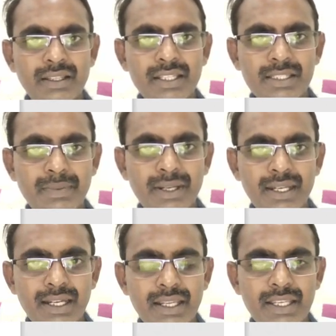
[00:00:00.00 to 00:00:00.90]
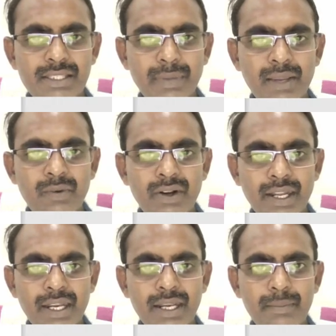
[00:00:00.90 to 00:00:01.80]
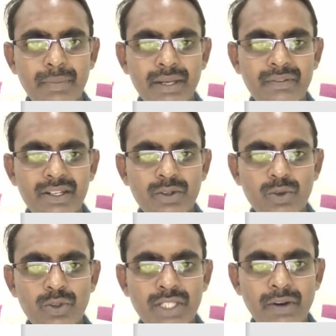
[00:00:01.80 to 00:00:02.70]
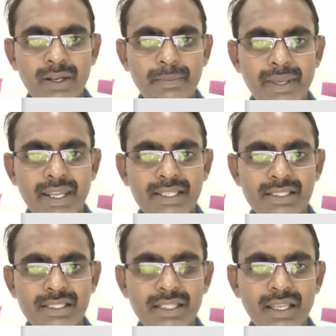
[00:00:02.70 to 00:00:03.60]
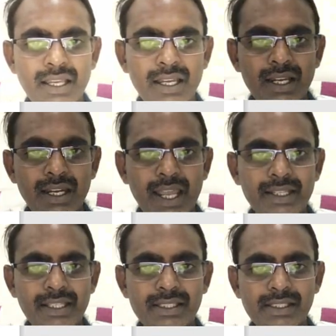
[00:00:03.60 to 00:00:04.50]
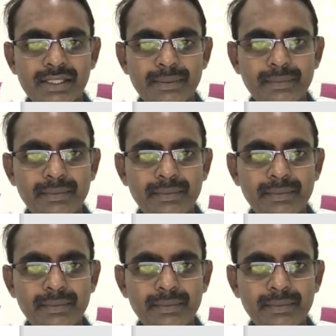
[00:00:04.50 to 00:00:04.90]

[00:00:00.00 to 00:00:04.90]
This spindle is pivoted between two jowl bearings like this.